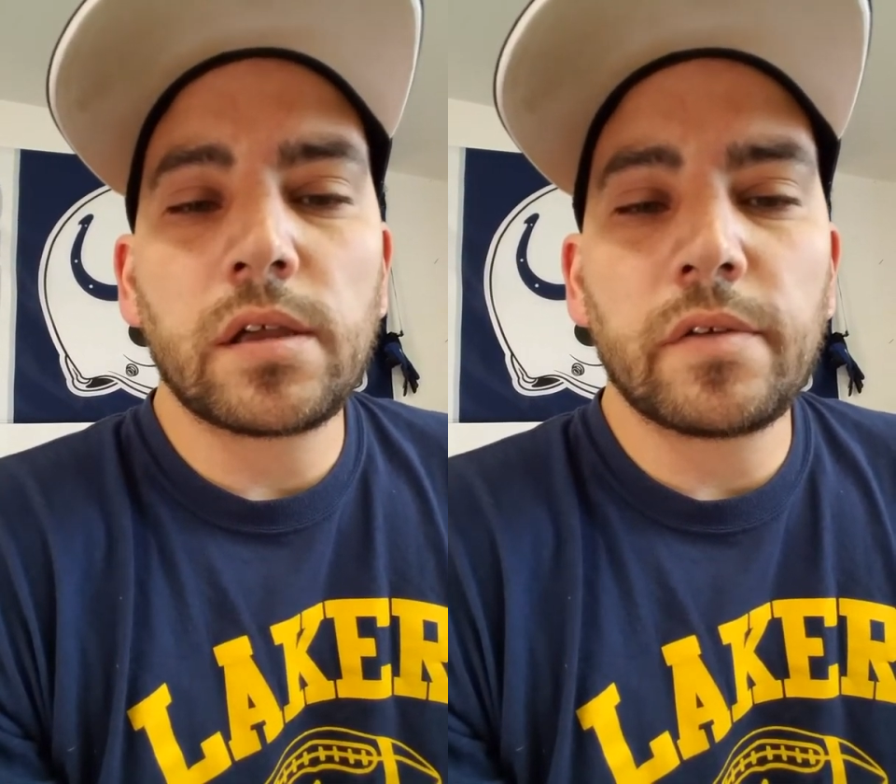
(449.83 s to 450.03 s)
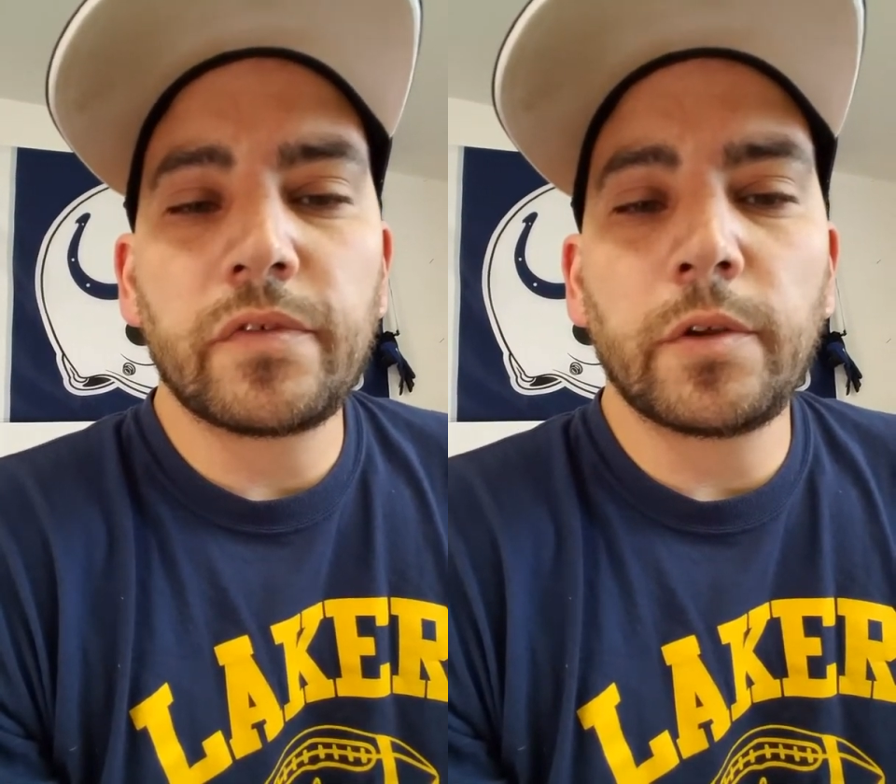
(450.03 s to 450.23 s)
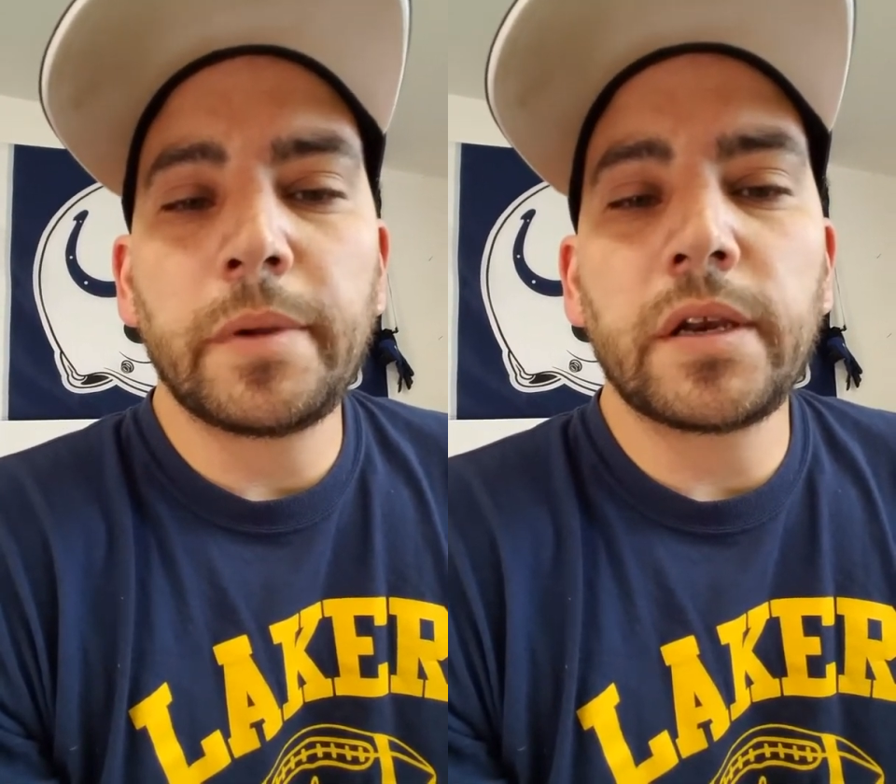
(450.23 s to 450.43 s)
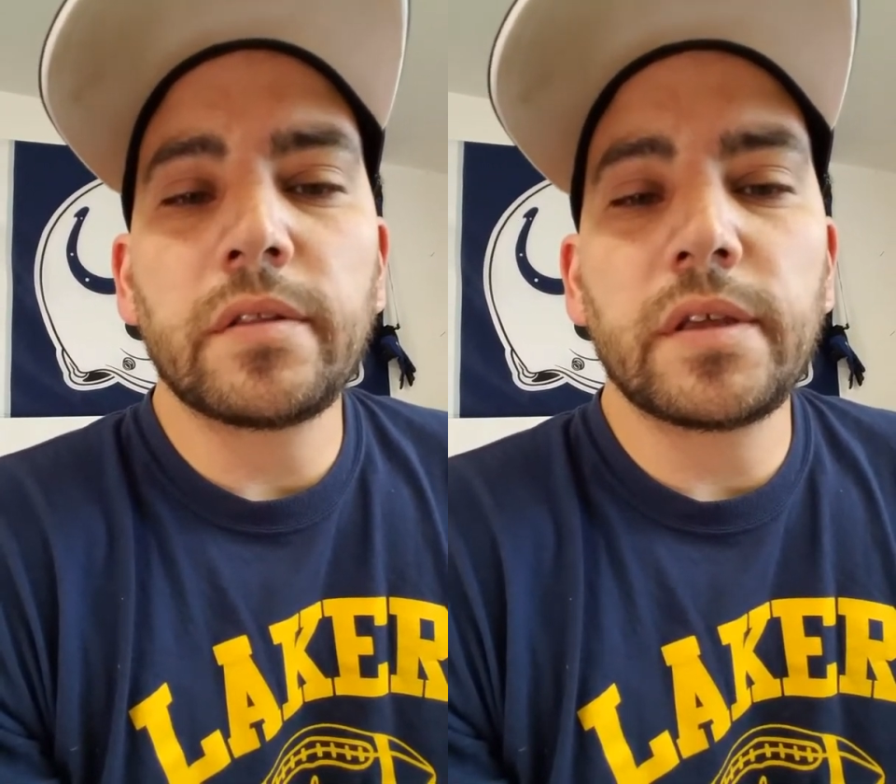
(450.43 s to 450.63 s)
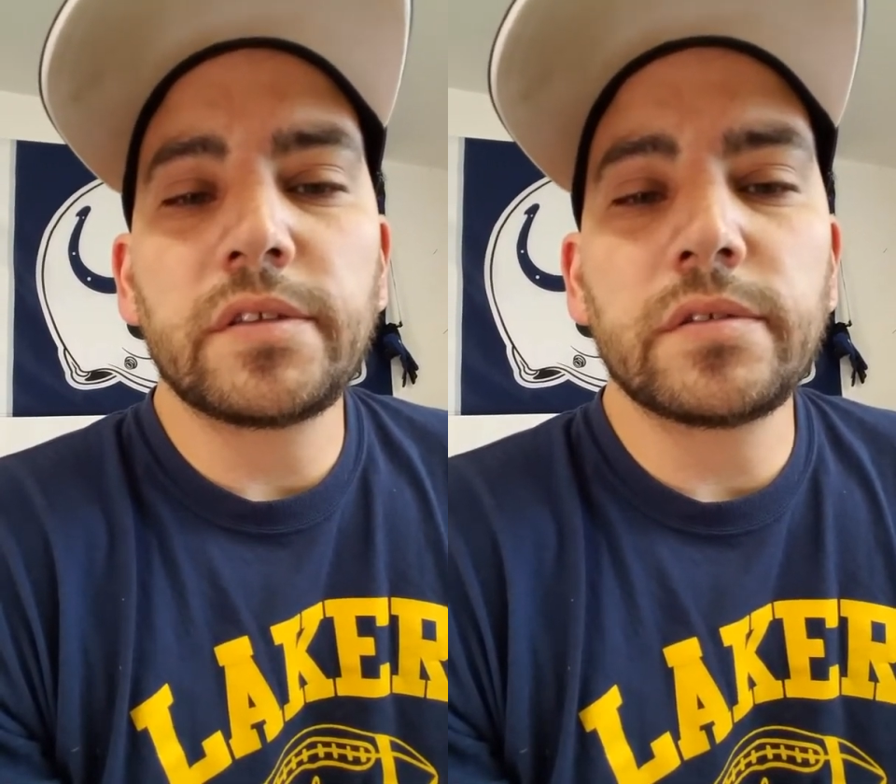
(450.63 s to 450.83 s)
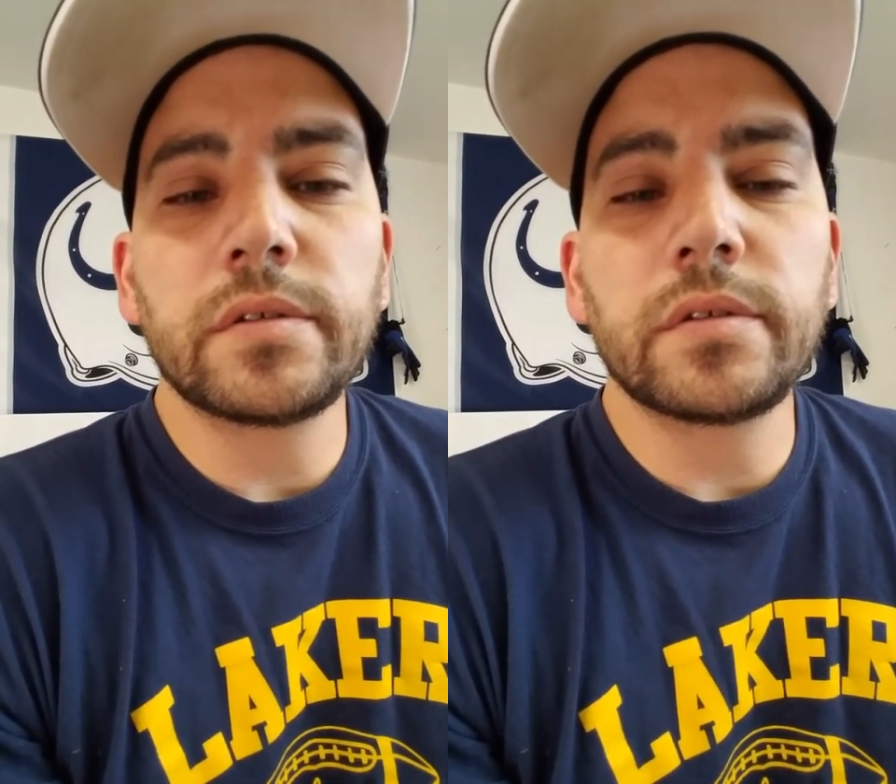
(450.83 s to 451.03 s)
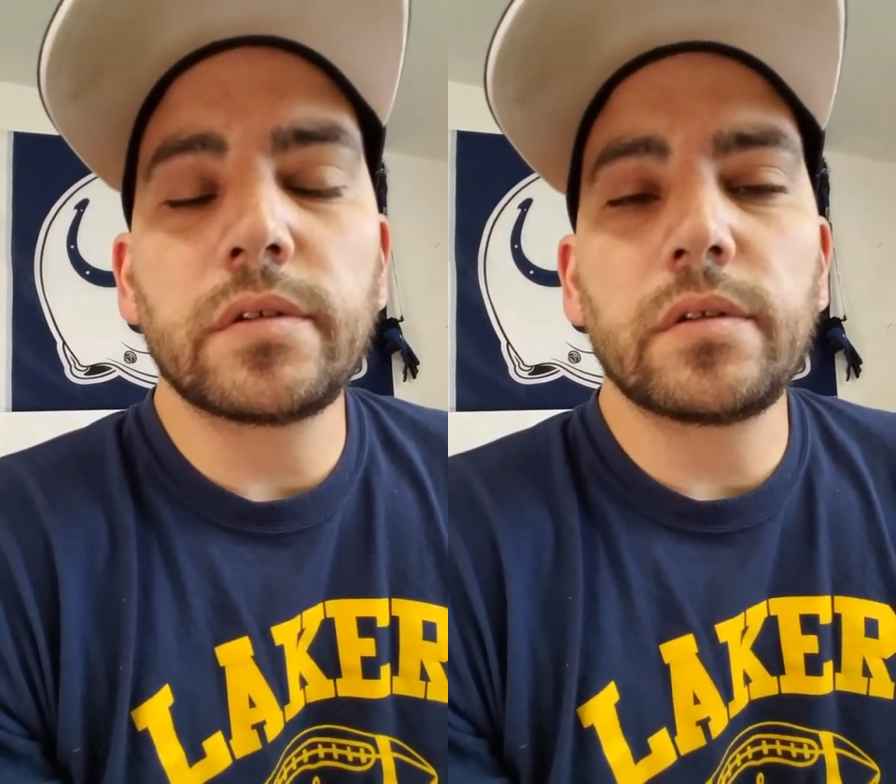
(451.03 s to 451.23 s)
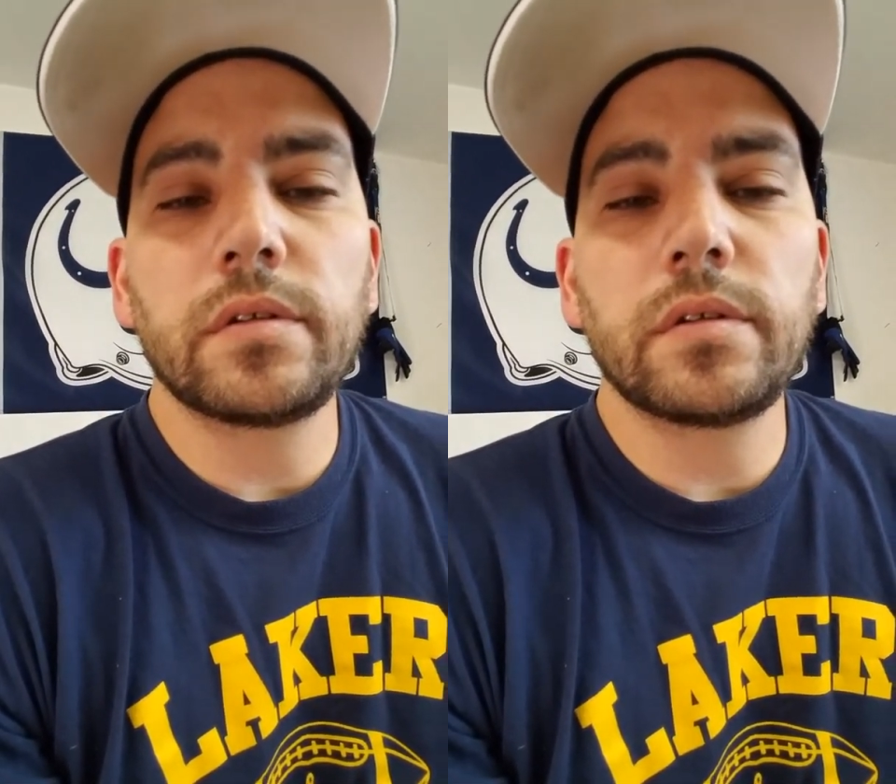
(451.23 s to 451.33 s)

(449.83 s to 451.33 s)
feel better that you're